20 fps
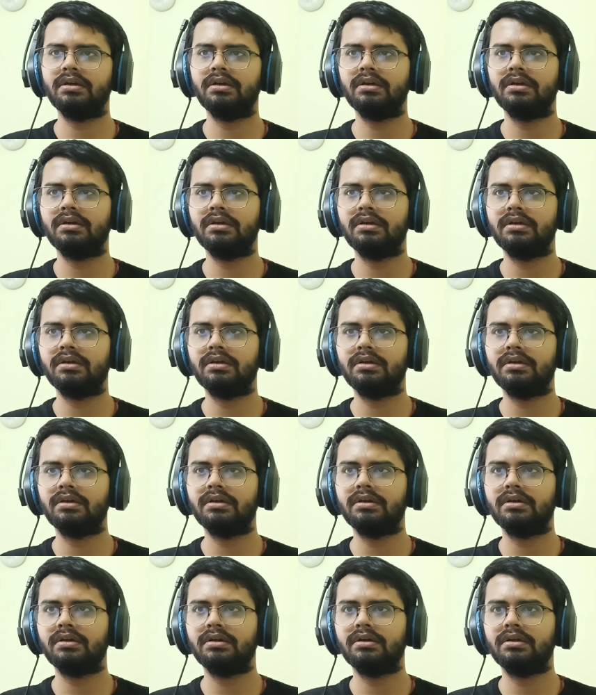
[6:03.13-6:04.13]

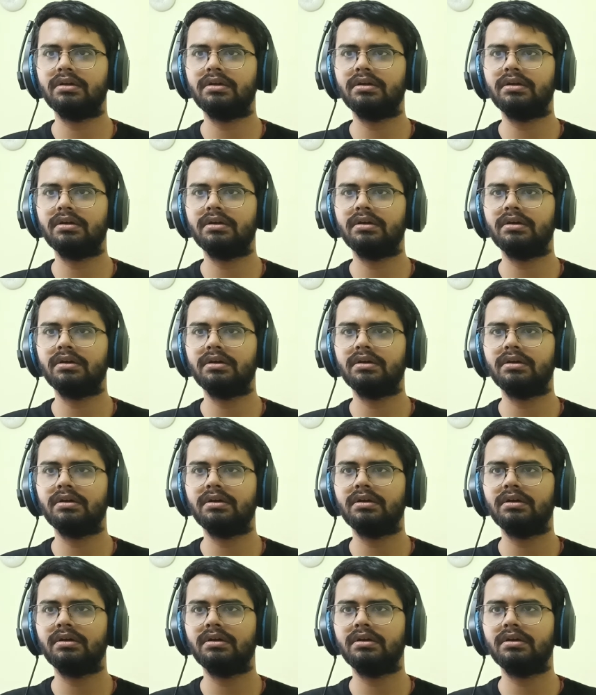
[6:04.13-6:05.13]

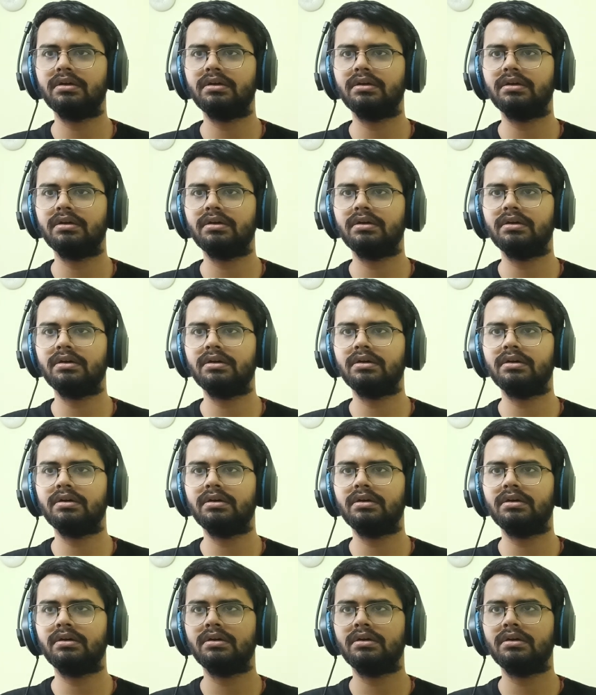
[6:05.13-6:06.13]

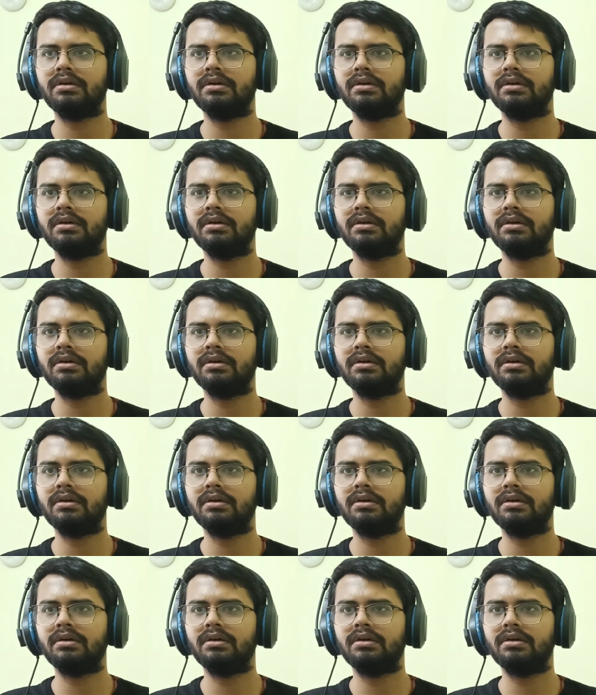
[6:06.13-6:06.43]
[no speech]